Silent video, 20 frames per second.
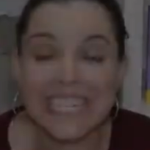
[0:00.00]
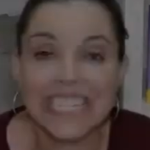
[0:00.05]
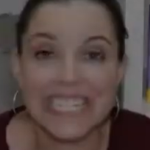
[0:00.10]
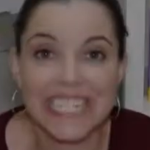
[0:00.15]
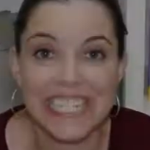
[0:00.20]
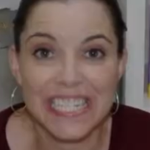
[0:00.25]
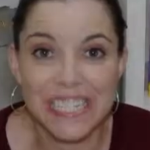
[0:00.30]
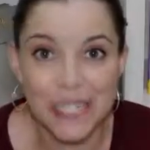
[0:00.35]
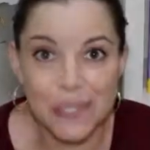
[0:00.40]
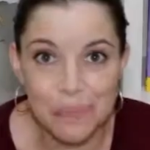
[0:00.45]

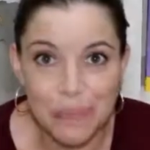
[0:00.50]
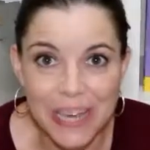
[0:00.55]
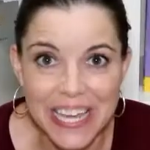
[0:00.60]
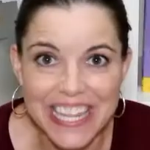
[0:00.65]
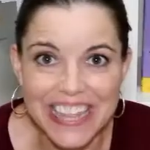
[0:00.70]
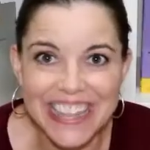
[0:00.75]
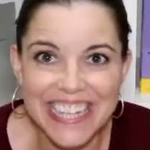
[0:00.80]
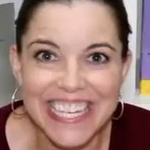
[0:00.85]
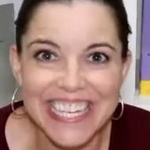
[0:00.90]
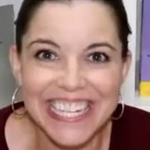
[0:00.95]

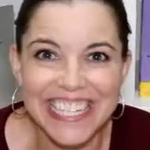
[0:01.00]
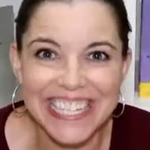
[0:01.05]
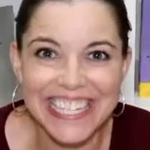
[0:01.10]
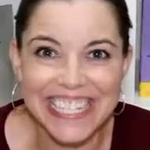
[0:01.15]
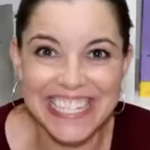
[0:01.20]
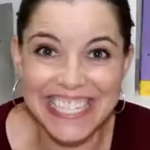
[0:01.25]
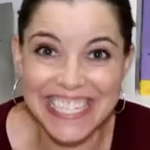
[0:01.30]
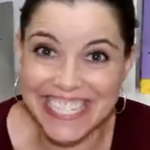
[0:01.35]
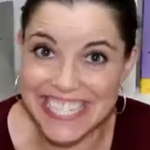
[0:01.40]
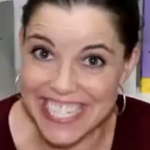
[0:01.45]
Despite the
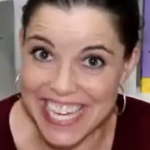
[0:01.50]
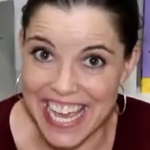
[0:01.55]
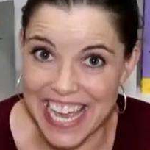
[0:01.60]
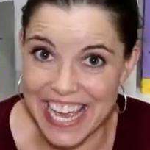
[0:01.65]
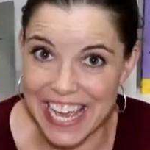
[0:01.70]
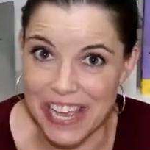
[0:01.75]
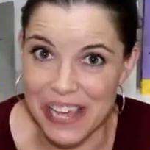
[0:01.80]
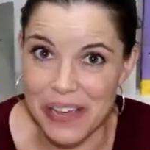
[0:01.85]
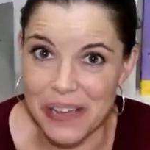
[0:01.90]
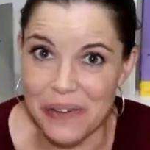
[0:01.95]

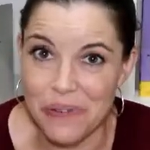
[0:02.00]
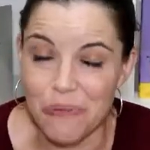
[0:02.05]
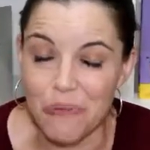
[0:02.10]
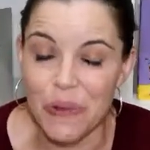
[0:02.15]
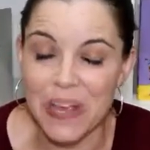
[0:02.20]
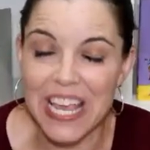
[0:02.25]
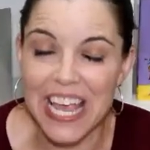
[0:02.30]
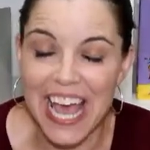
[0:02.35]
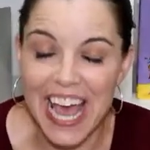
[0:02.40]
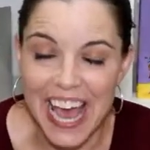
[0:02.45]
cliche,
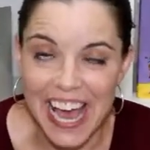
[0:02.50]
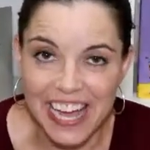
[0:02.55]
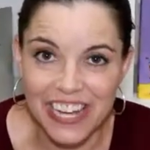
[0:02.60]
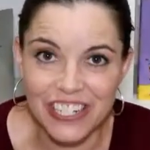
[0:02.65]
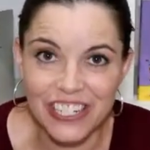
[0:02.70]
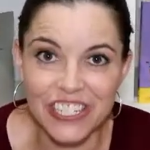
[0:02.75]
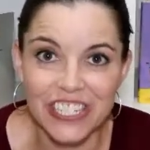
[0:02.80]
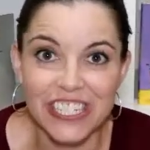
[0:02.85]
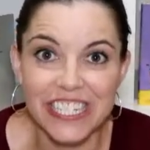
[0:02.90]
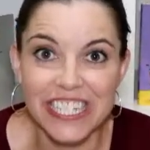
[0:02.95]
we
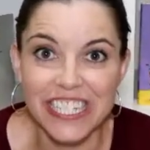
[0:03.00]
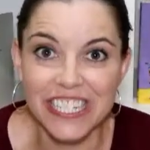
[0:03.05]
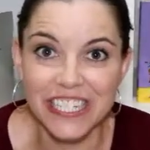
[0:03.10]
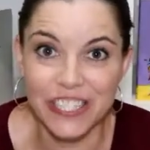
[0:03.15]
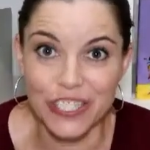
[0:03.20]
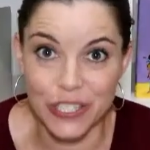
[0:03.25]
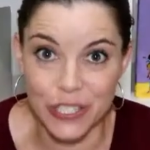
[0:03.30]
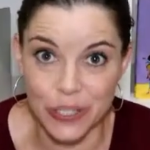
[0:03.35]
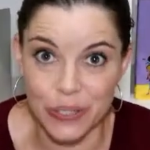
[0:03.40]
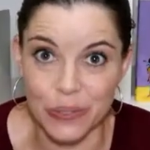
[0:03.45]
actually
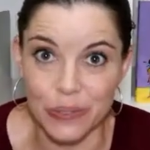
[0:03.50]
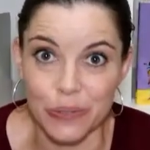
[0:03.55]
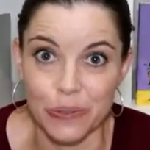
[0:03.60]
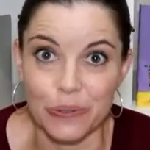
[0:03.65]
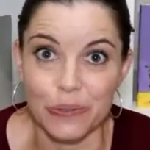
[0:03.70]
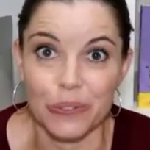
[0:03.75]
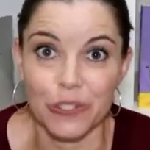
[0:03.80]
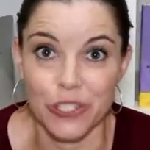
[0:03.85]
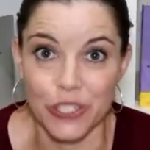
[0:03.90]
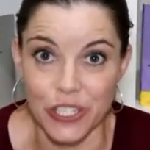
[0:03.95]

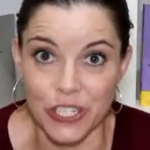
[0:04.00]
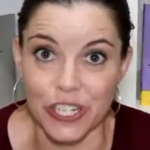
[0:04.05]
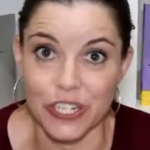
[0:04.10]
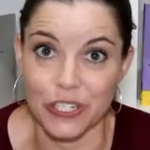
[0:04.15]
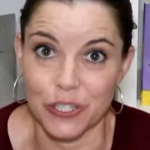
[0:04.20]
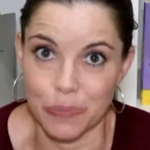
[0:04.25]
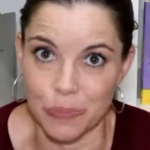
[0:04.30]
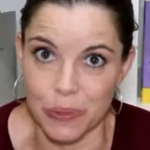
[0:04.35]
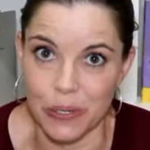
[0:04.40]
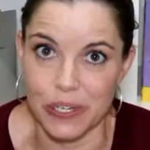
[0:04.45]
do
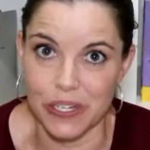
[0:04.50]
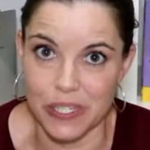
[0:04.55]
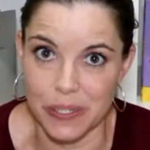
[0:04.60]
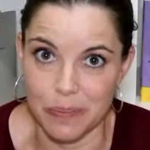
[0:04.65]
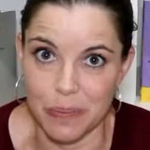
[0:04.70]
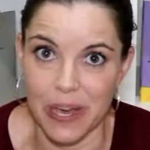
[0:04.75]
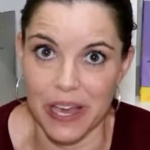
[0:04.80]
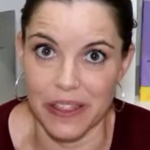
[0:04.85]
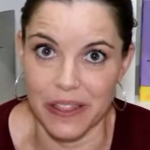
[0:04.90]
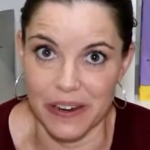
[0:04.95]
judge books
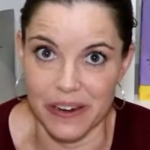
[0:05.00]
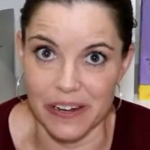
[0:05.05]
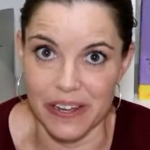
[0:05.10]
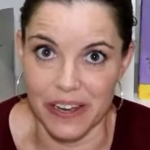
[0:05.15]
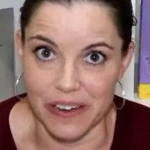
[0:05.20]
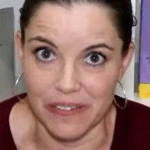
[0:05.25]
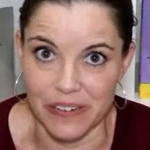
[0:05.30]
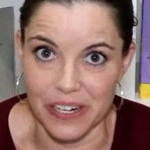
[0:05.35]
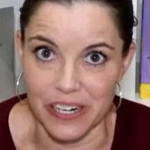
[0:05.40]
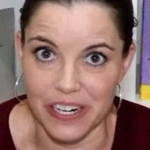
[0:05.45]
by their
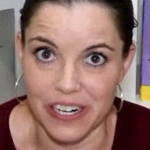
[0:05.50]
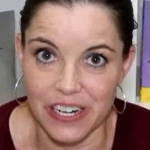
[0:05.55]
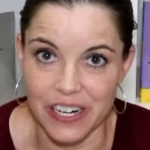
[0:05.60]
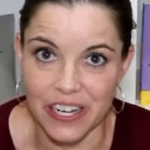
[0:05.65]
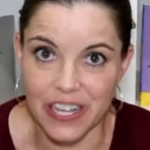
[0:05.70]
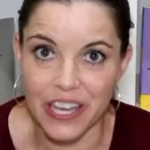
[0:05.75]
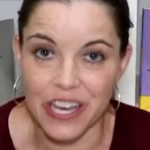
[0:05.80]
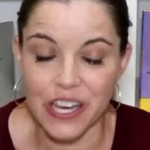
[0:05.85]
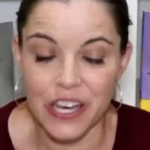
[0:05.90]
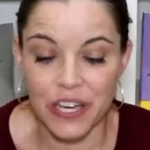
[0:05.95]
cover.
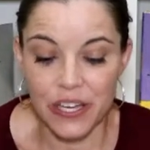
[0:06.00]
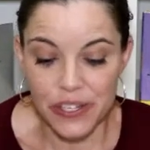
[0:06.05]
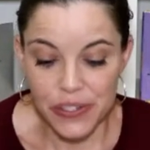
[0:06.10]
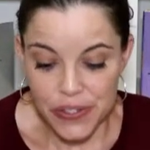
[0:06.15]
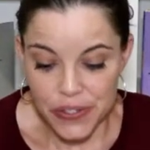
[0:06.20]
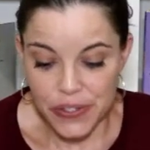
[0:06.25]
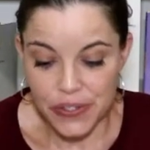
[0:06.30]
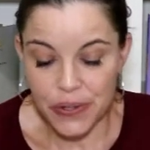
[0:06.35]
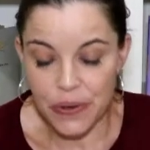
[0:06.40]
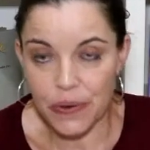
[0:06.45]

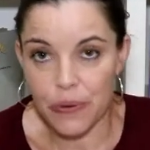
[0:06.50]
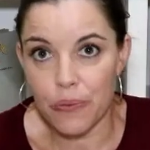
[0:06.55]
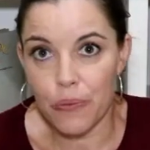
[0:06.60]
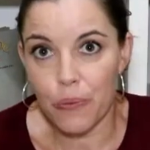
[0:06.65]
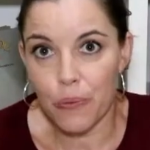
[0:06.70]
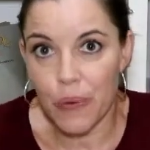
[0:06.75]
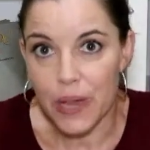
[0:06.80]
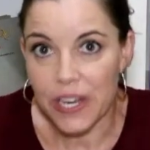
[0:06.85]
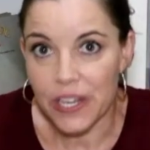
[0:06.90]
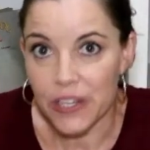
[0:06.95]
So
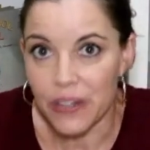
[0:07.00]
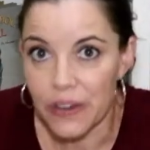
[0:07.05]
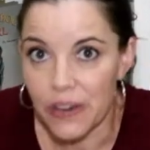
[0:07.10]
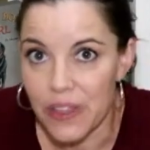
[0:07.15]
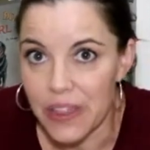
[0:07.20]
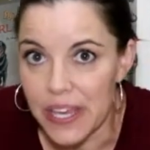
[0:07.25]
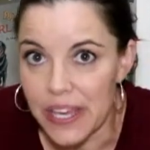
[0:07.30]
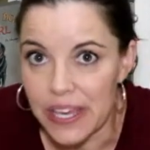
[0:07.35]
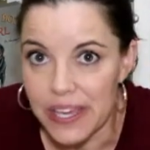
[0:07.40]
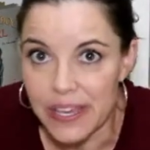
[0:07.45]
when you're
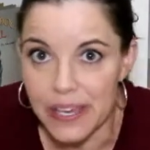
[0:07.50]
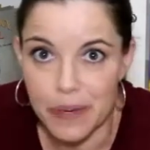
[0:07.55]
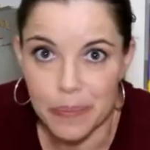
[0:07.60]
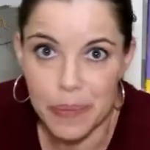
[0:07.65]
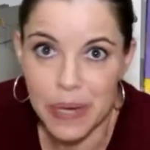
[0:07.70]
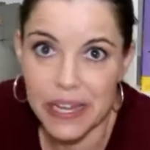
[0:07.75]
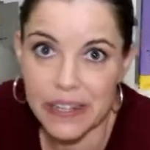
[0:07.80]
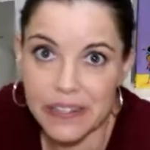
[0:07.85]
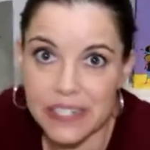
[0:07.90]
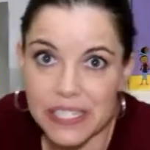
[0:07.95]
thinking
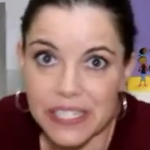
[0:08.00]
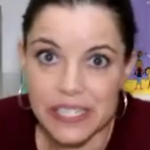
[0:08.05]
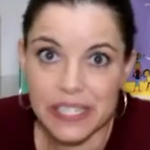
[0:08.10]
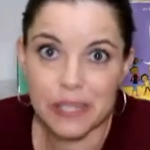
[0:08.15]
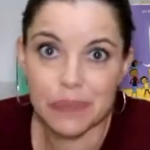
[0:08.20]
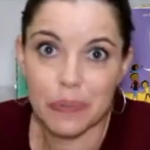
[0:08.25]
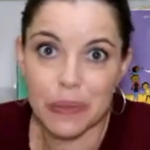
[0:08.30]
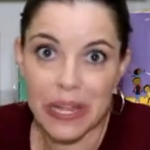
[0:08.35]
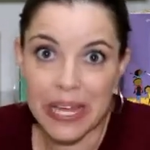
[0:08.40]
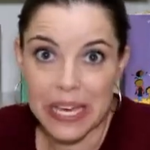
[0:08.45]
about
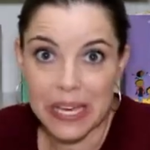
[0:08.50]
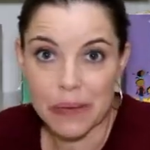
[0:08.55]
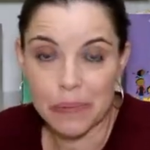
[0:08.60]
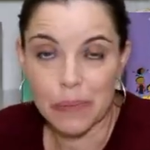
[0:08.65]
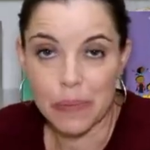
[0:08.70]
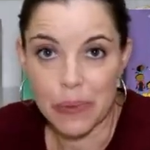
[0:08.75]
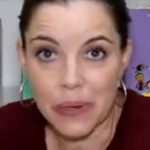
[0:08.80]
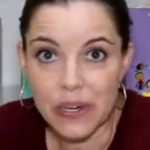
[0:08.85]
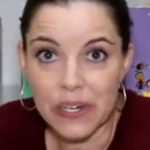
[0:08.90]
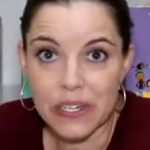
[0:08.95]
displaying
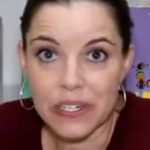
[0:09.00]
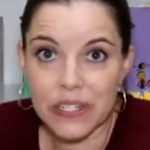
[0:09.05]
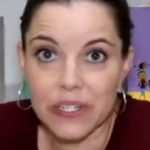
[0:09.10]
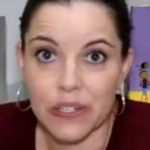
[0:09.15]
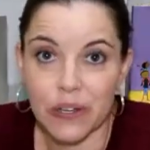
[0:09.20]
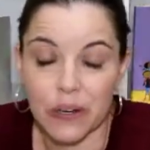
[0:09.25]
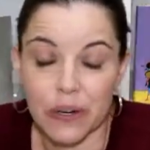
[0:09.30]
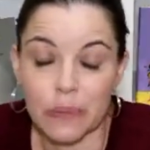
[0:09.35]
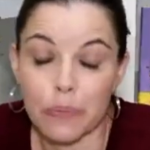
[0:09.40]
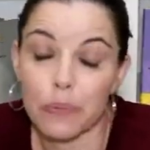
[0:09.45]

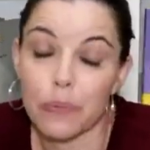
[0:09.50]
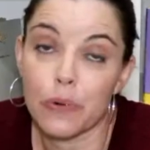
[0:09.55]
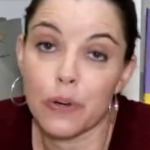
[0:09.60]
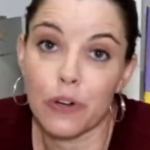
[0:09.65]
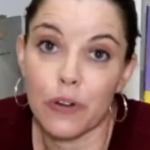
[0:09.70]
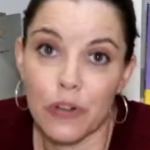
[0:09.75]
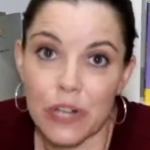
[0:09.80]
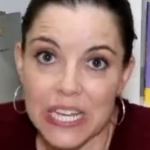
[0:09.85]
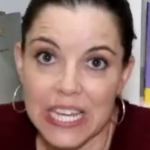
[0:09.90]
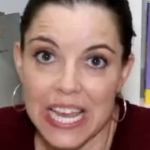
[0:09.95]
books or
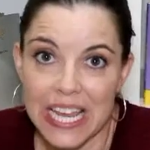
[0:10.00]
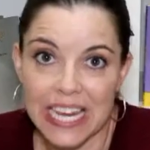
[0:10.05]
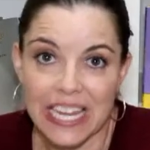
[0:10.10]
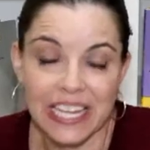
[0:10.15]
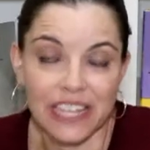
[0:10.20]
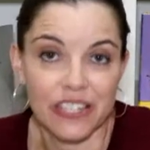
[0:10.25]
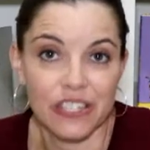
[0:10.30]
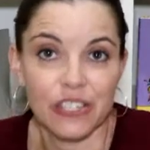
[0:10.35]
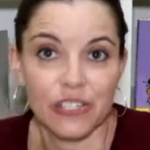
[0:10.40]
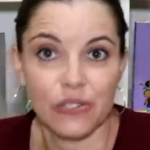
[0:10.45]

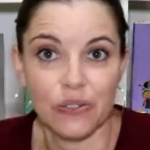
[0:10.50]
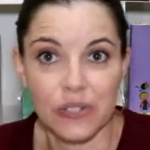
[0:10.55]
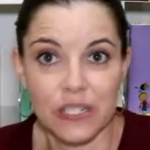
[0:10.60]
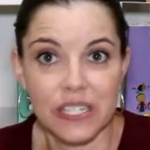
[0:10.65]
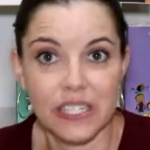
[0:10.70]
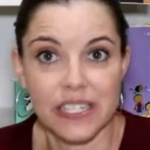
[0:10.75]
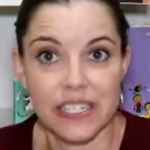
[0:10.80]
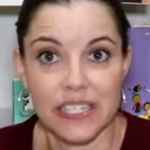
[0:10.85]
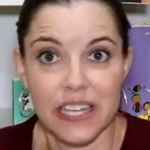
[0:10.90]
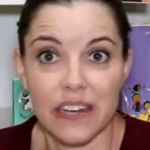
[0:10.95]
creating a
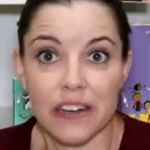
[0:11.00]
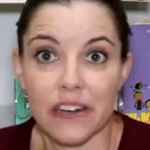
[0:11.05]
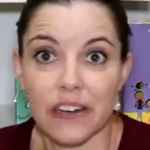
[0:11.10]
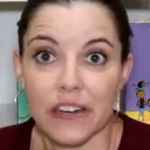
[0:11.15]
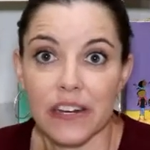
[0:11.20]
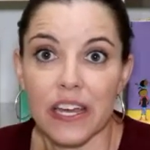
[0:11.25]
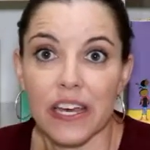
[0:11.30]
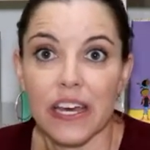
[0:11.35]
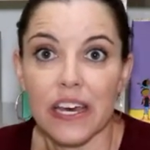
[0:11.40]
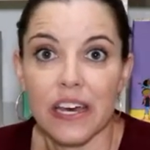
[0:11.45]

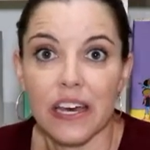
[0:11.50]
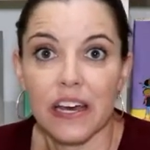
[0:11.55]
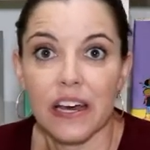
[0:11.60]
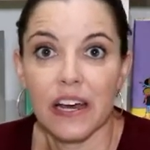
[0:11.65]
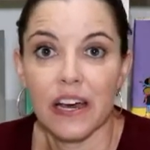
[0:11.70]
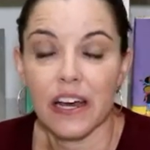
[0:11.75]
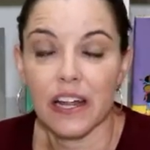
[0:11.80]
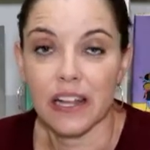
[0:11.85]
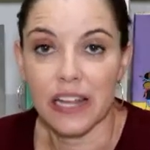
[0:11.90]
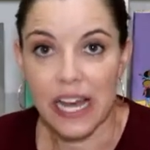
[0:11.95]
student-centered
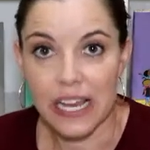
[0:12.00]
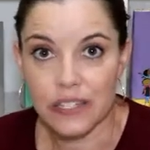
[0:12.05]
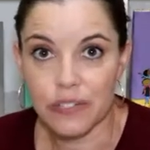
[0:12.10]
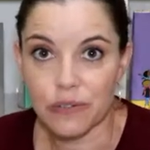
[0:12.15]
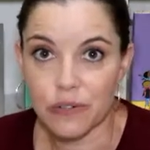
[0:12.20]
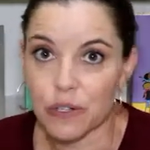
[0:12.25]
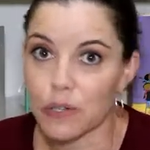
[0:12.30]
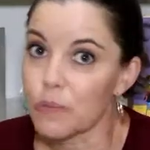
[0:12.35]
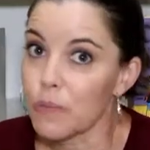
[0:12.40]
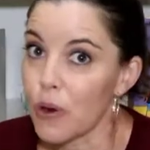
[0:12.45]

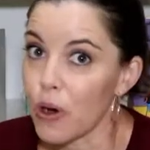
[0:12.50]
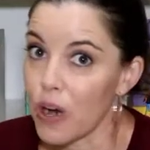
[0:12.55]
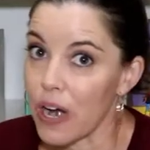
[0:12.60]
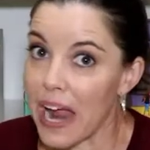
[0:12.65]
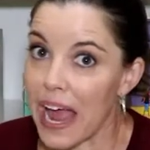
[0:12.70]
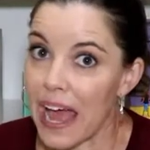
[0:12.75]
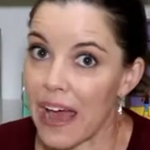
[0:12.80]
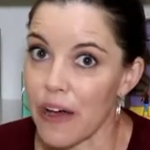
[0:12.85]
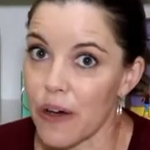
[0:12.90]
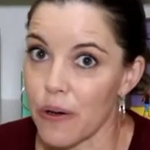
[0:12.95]
classroom or
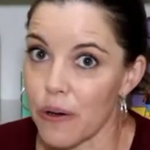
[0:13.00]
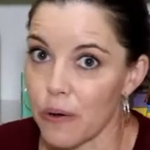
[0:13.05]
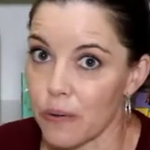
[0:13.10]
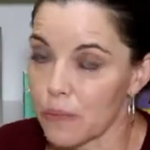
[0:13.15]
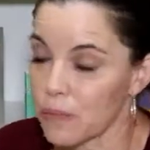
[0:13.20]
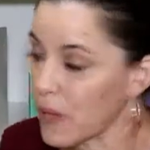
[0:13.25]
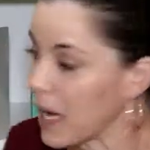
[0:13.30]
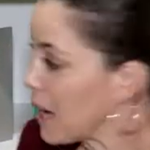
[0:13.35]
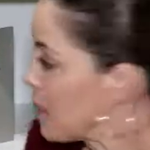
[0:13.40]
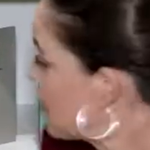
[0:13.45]

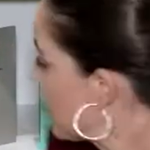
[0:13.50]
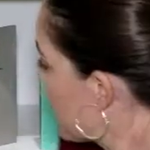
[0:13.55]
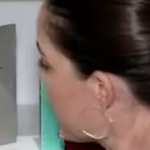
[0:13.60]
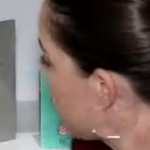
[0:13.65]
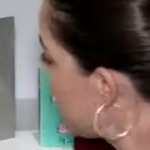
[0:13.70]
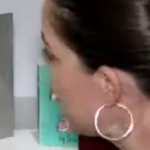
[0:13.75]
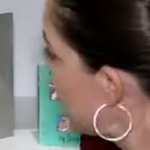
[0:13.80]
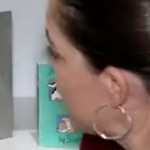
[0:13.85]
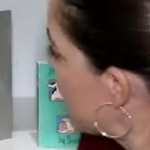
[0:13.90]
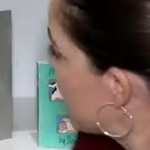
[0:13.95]
at-home
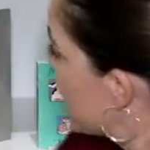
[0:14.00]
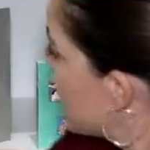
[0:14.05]
library,